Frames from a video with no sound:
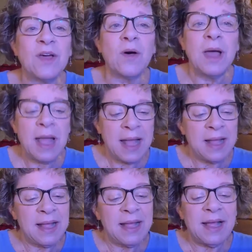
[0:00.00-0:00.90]
So,
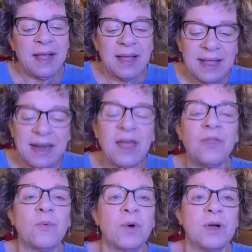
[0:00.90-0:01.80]
in
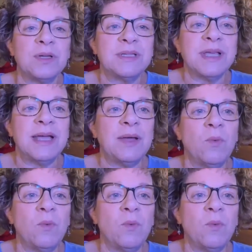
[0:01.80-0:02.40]
other words,